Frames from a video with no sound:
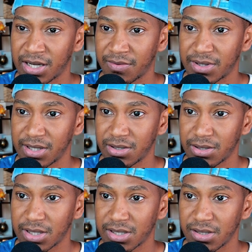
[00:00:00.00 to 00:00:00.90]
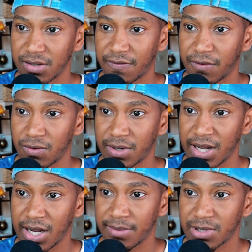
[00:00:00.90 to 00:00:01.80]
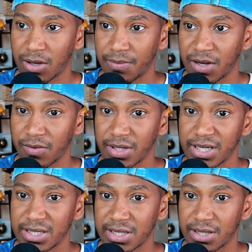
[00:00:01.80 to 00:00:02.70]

With the introduction of their full names all being released to the